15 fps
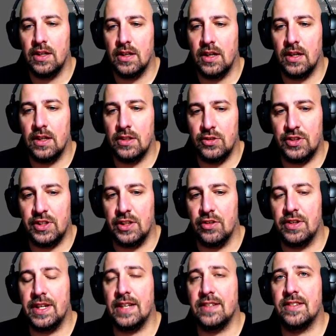you see your
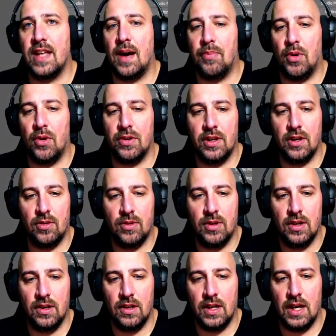desktop audio,
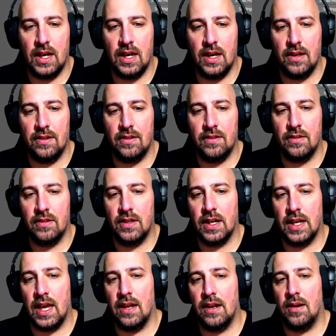and
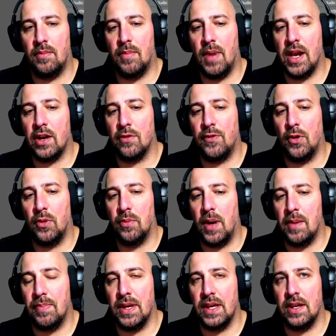again, microphone might
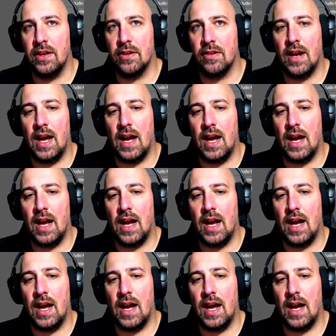be here.